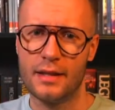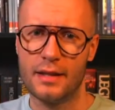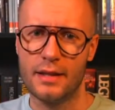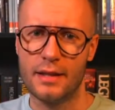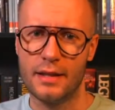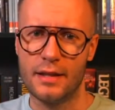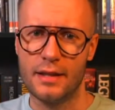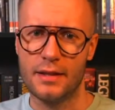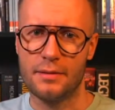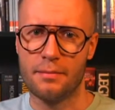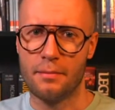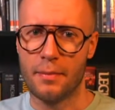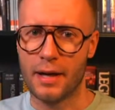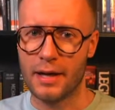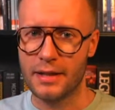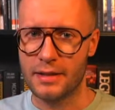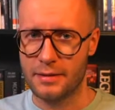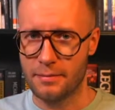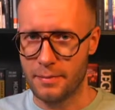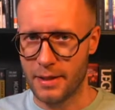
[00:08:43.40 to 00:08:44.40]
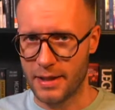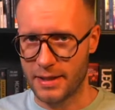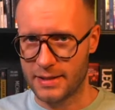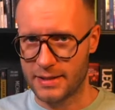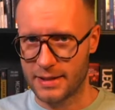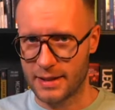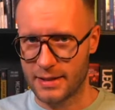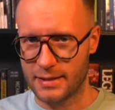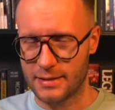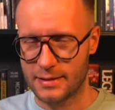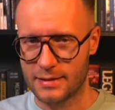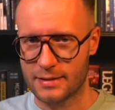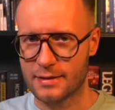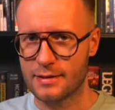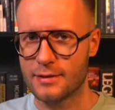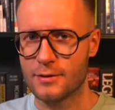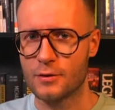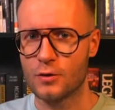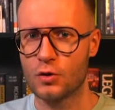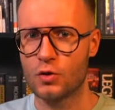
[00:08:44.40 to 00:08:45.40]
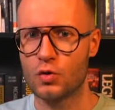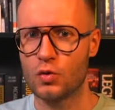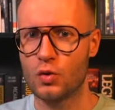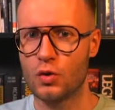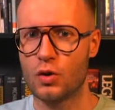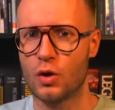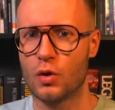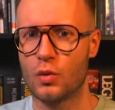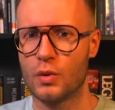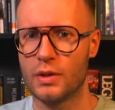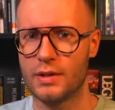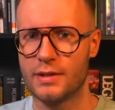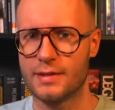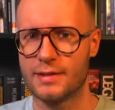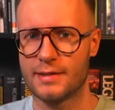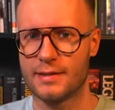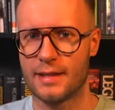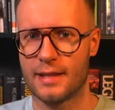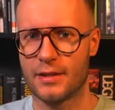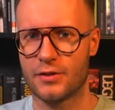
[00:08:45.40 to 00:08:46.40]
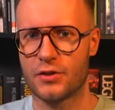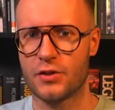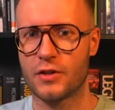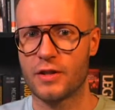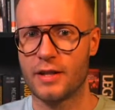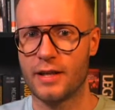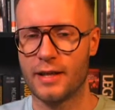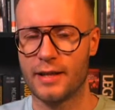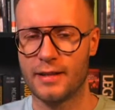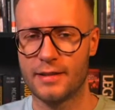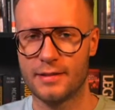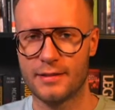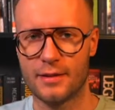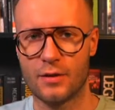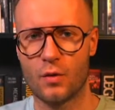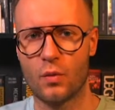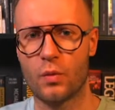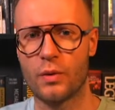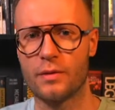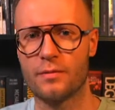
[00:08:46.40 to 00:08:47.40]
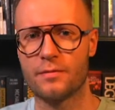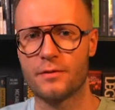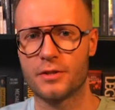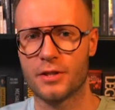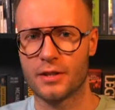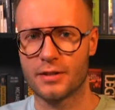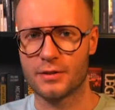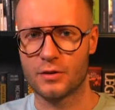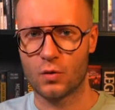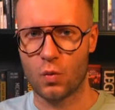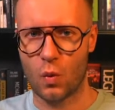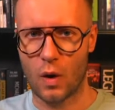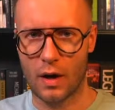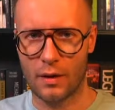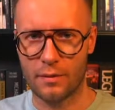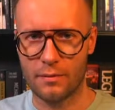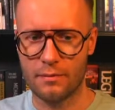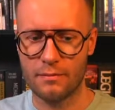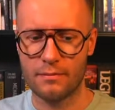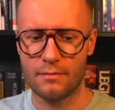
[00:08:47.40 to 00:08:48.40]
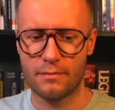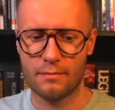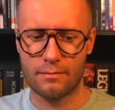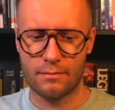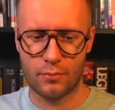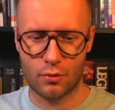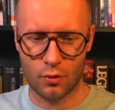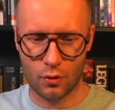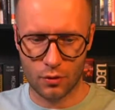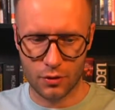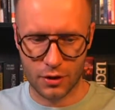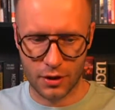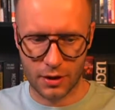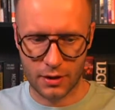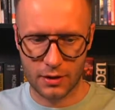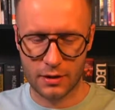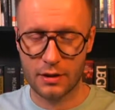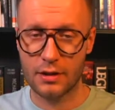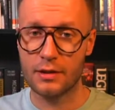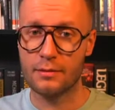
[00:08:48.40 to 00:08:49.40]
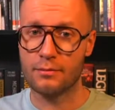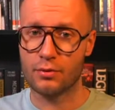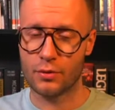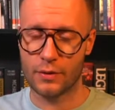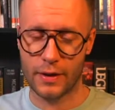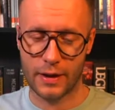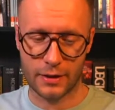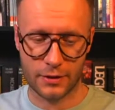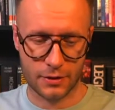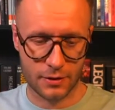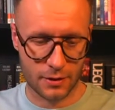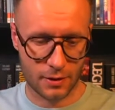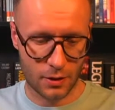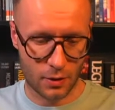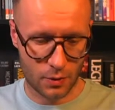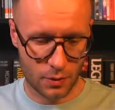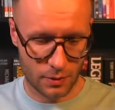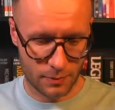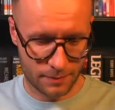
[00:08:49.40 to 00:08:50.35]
it might make sense to go in such case with just one project in production code.